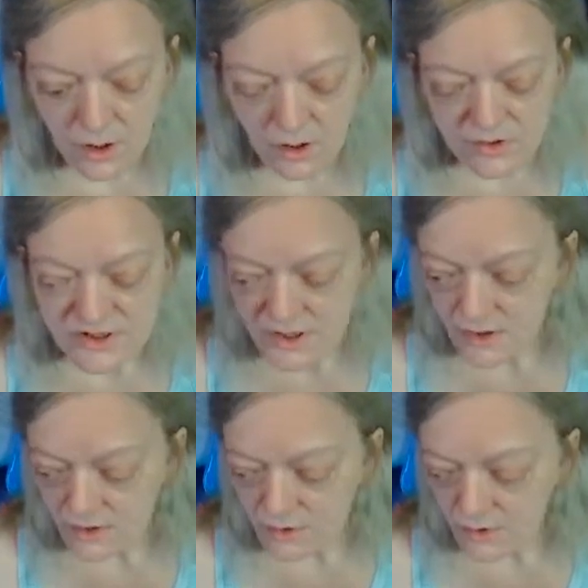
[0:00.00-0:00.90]

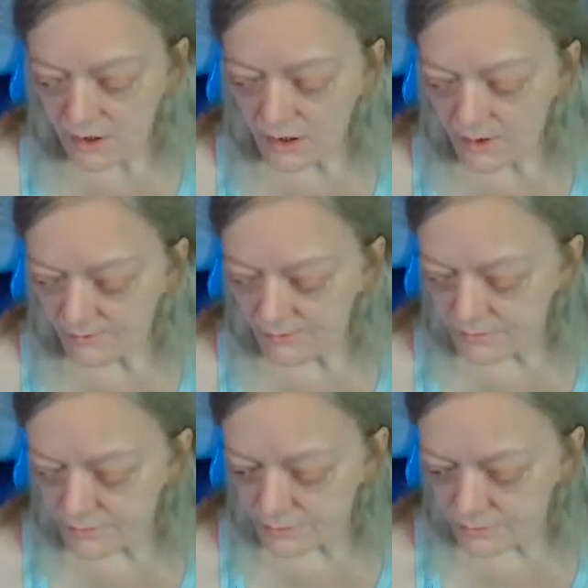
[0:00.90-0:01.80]
Also,
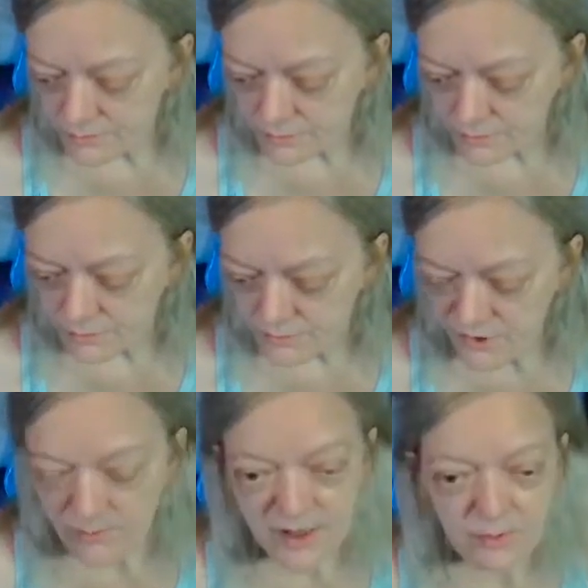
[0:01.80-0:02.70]

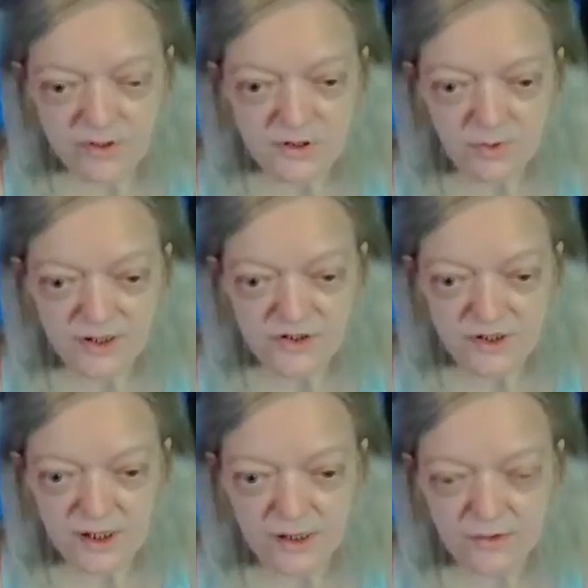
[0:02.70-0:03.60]
you may want to watch
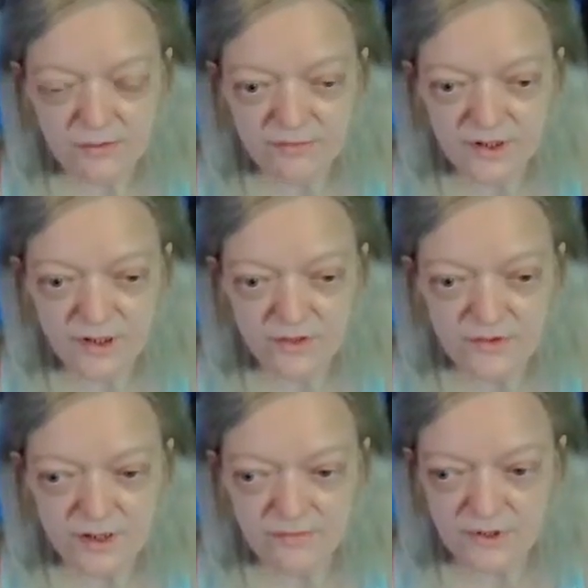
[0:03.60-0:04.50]
the other
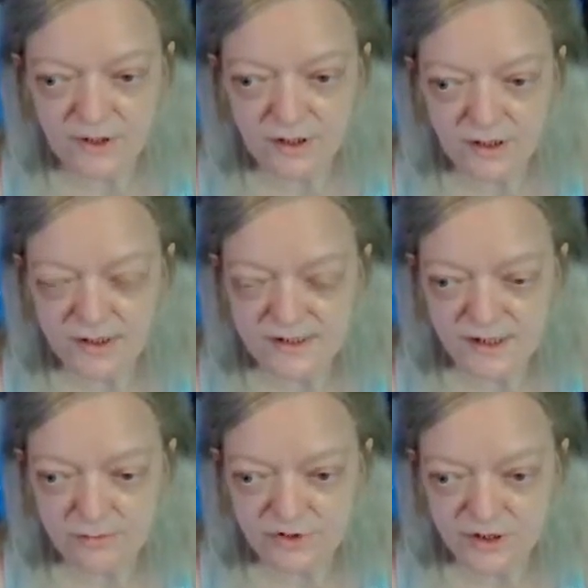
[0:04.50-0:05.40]
videos I've done on the
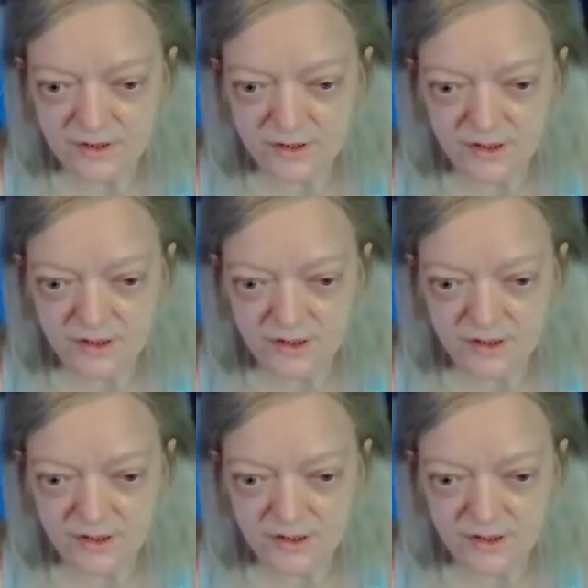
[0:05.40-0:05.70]
subject.